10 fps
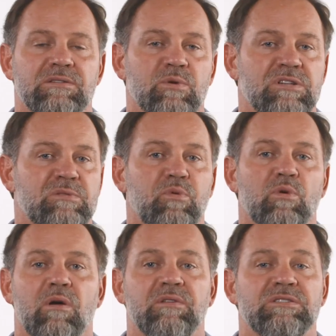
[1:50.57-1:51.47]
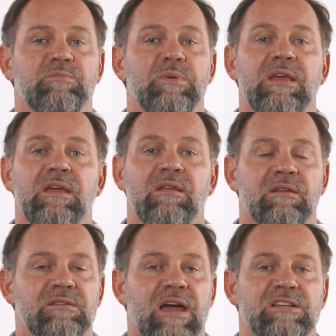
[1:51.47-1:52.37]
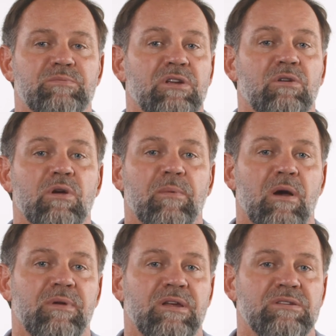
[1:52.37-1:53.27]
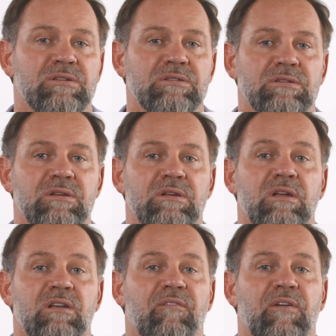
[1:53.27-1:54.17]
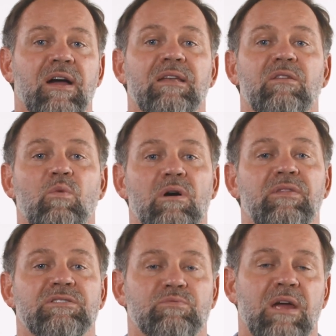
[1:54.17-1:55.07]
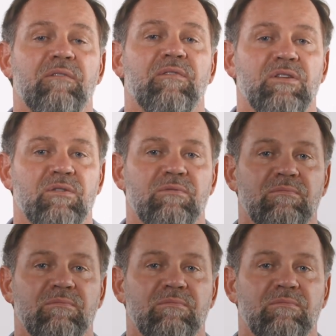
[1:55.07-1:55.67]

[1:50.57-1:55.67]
so explore all the speed, attachment, and grip combinations to find the one that's right for you.